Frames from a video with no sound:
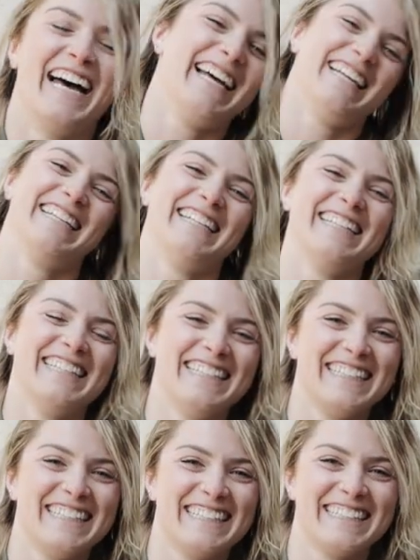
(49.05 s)

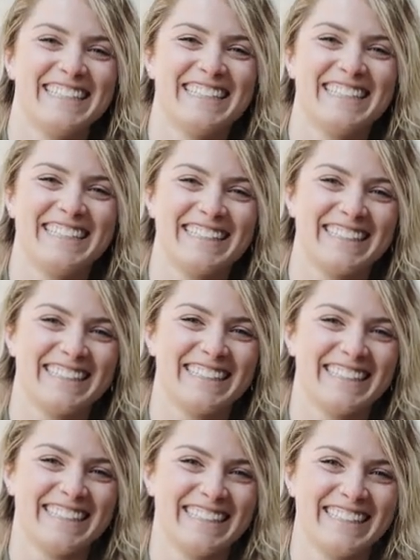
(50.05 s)

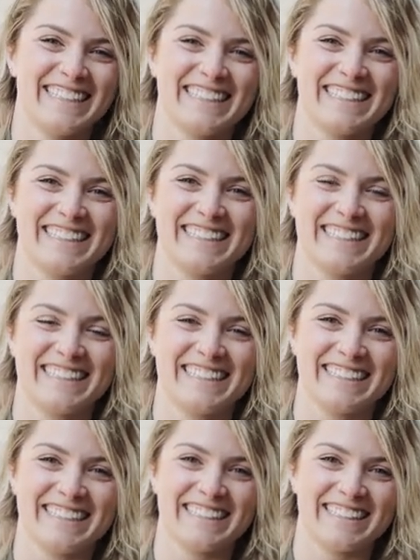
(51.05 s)

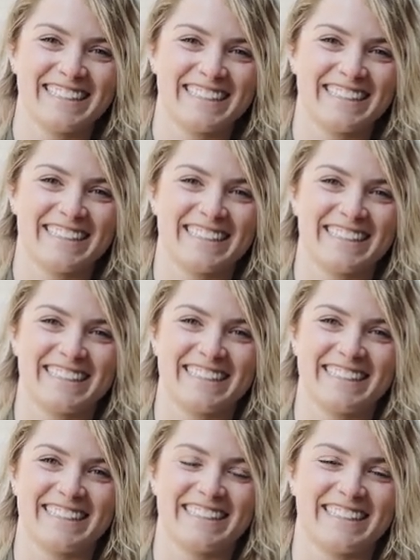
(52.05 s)

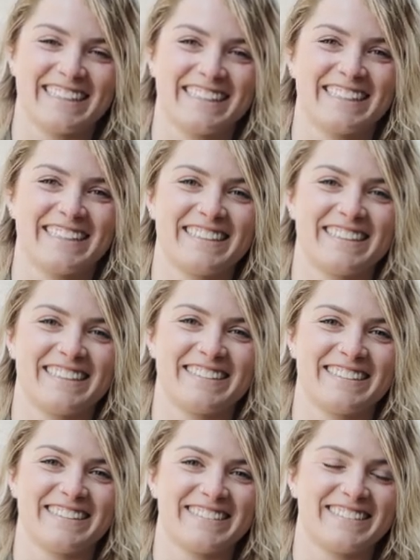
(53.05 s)

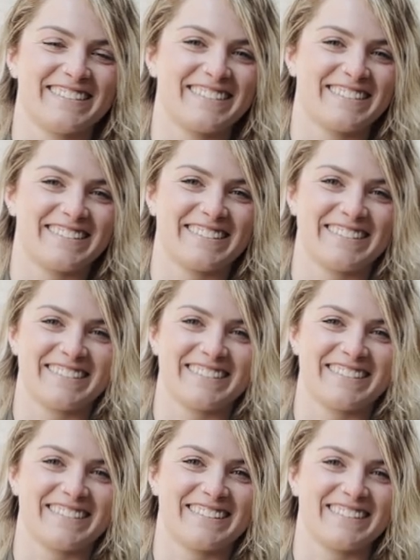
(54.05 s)

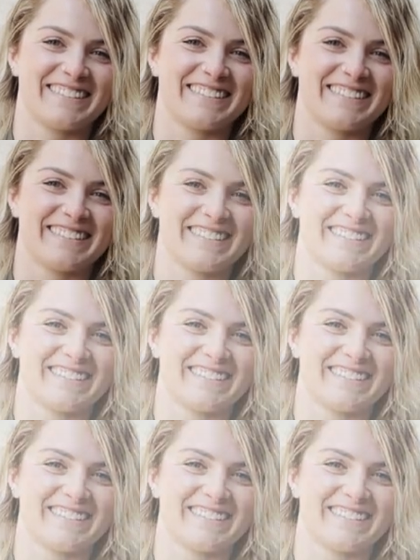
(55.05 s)
[no speech]